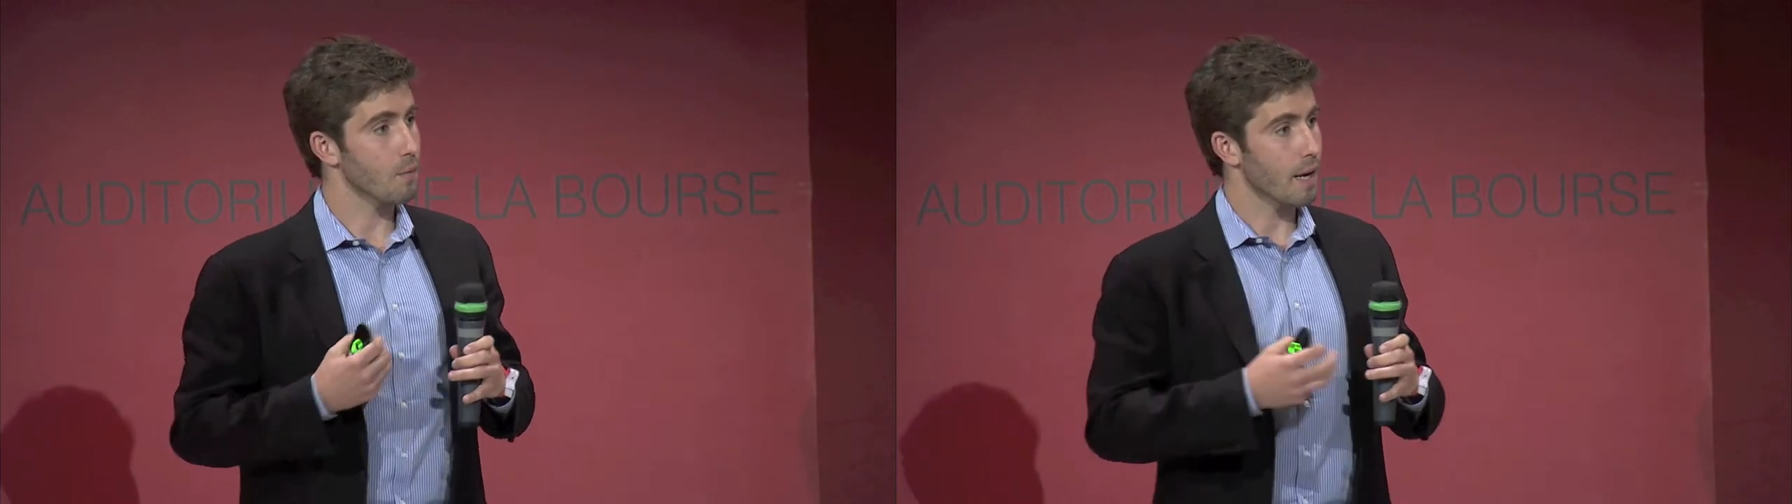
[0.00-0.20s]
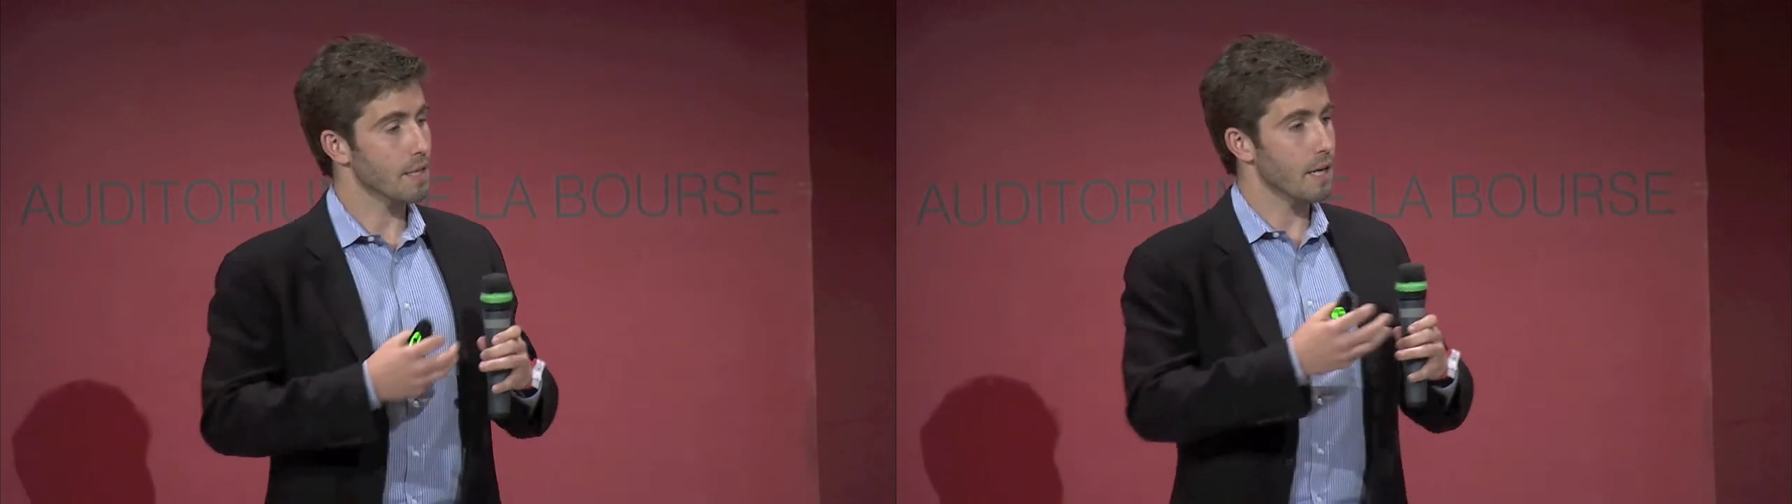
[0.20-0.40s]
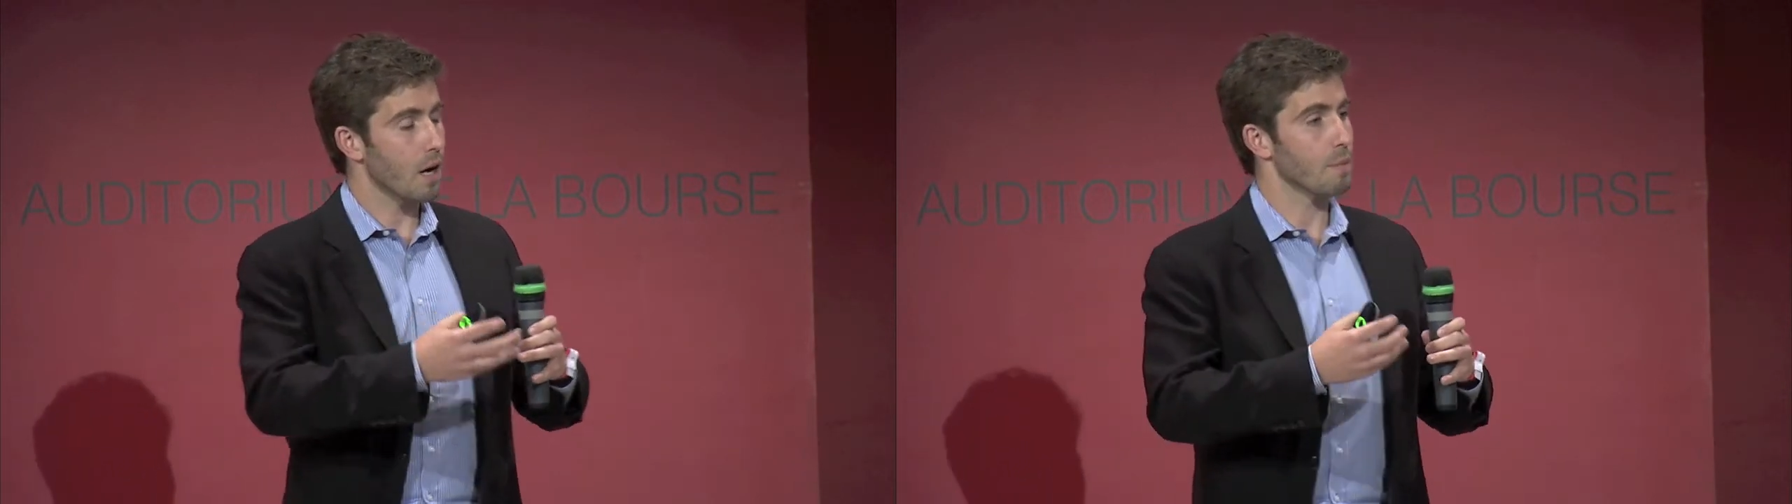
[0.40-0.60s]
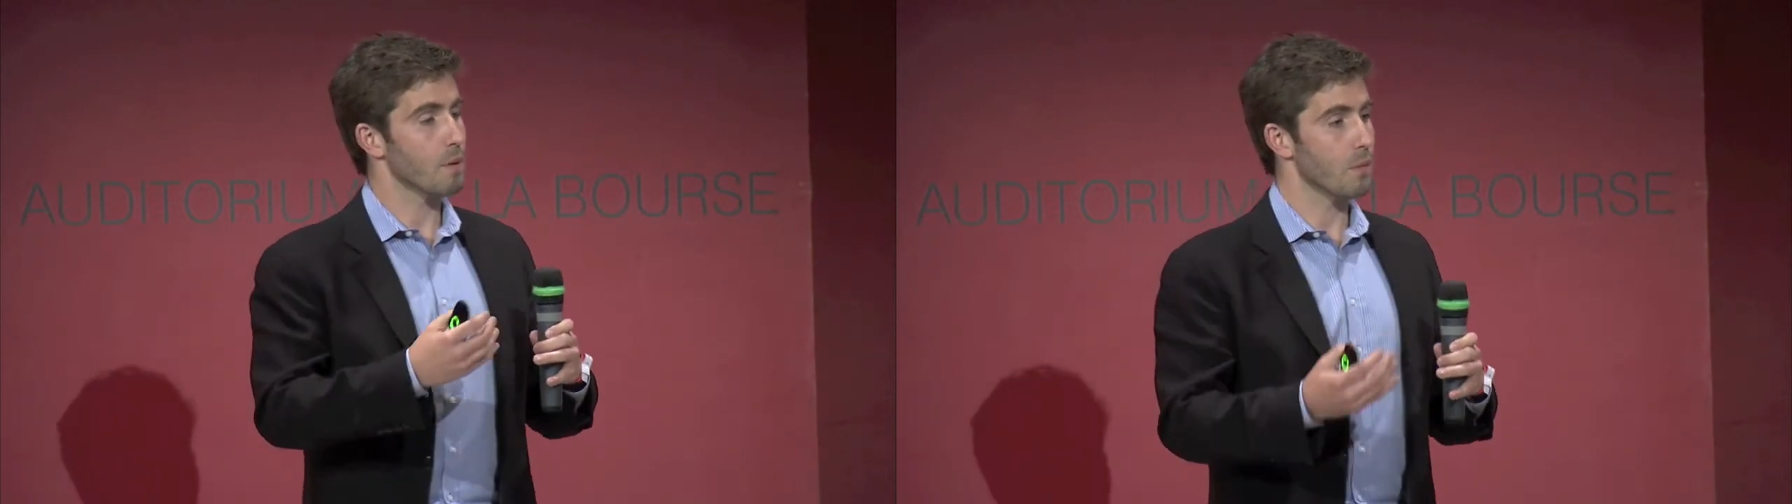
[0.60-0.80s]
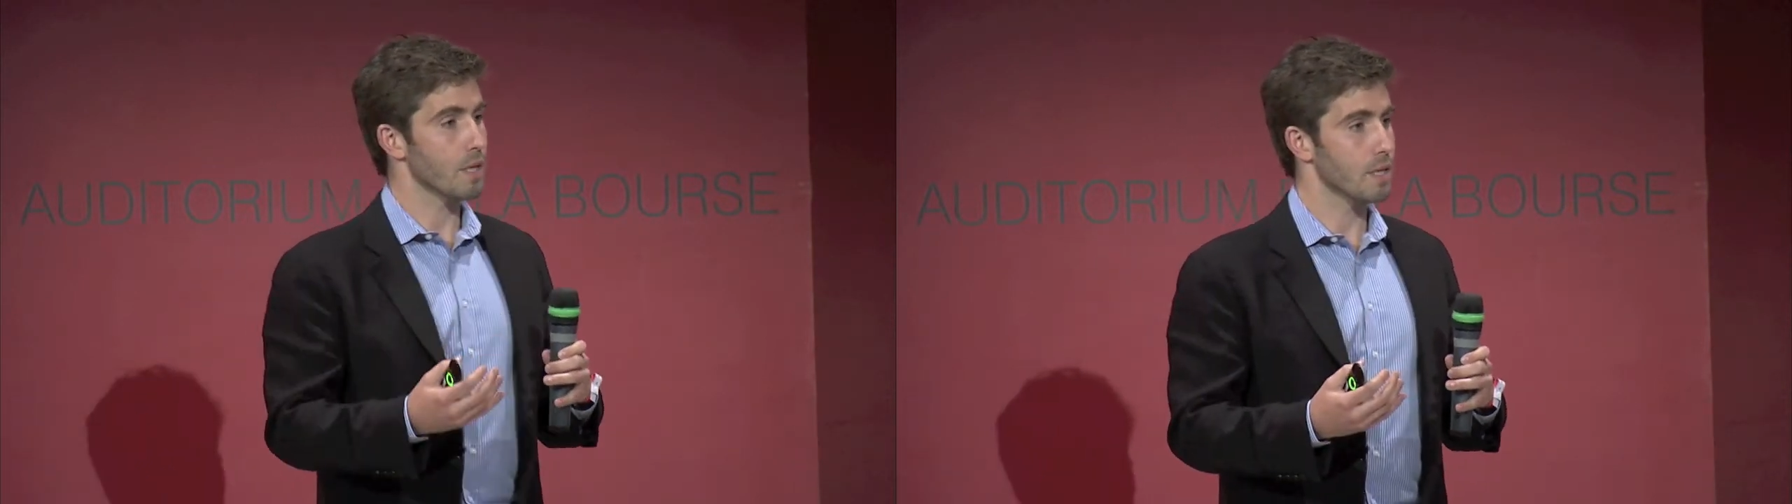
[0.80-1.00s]
we actually helped
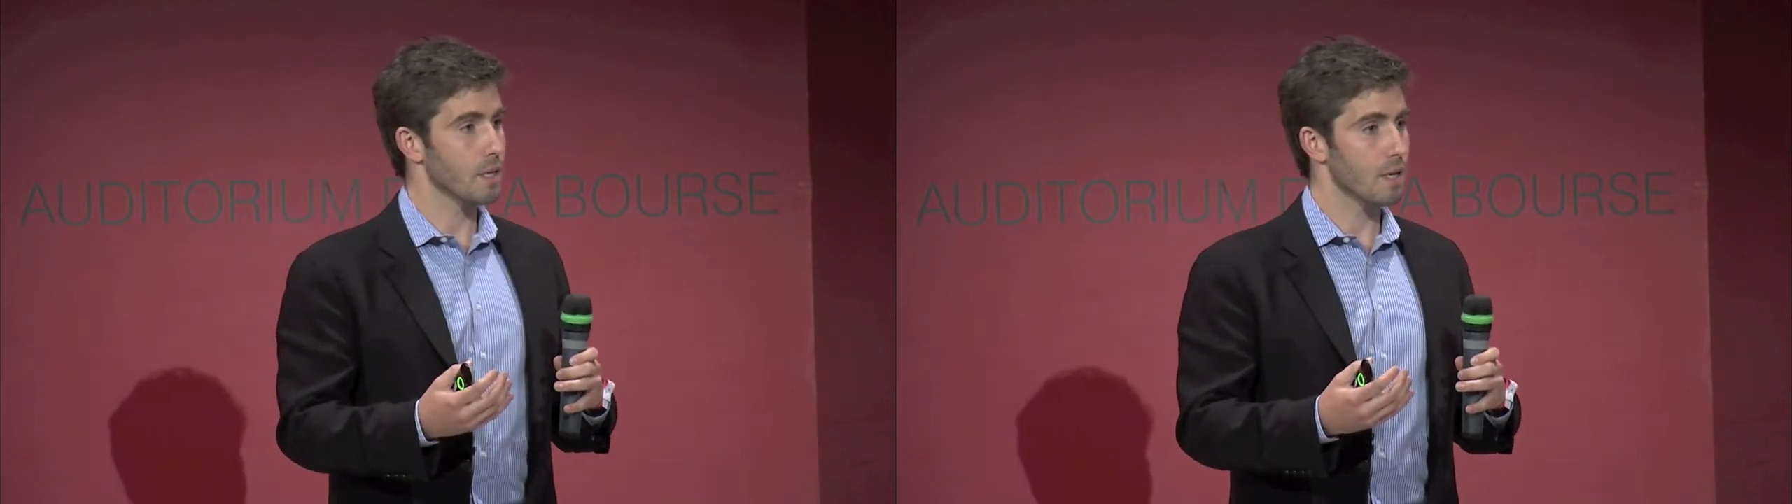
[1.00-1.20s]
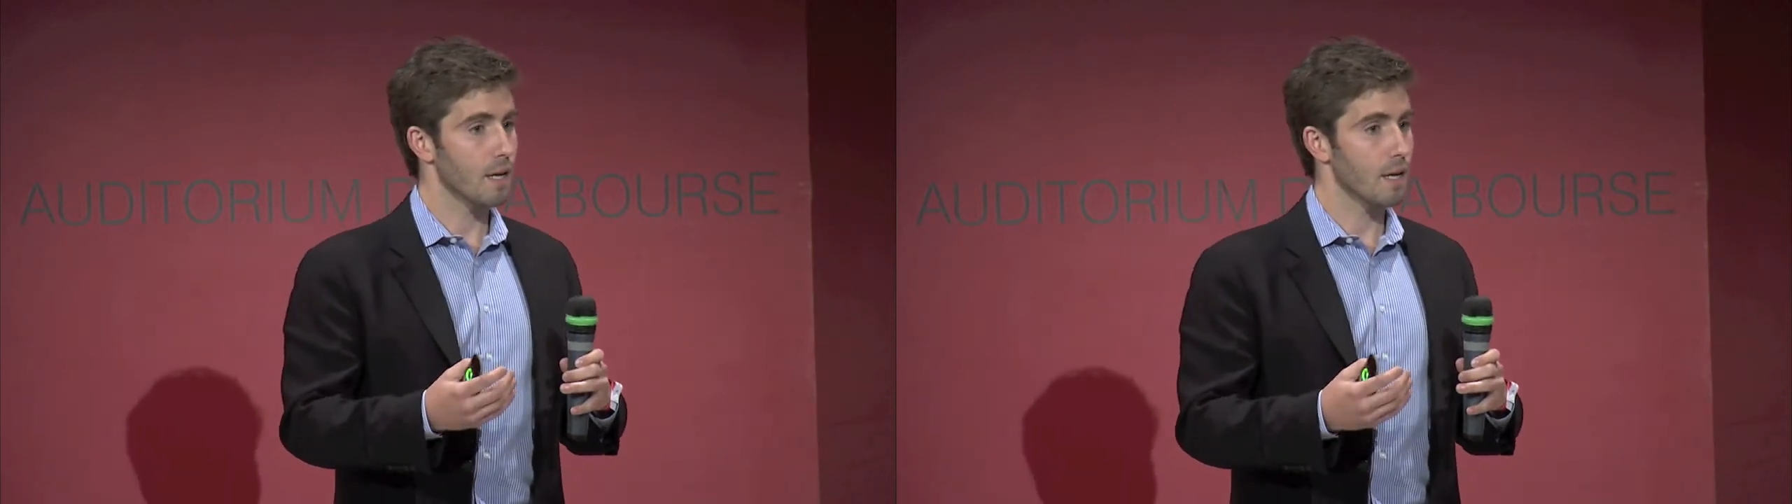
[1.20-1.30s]
them reach.